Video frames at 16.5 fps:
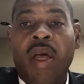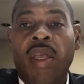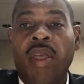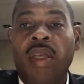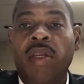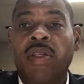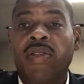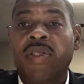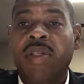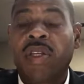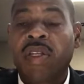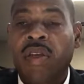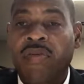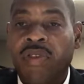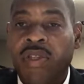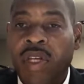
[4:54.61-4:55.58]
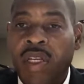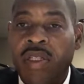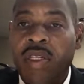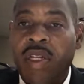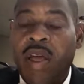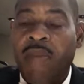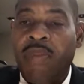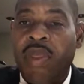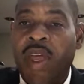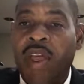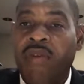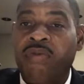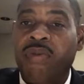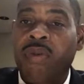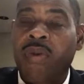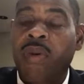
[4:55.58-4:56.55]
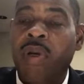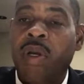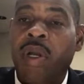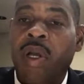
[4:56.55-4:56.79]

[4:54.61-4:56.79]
in the city of Chester. I'm thankful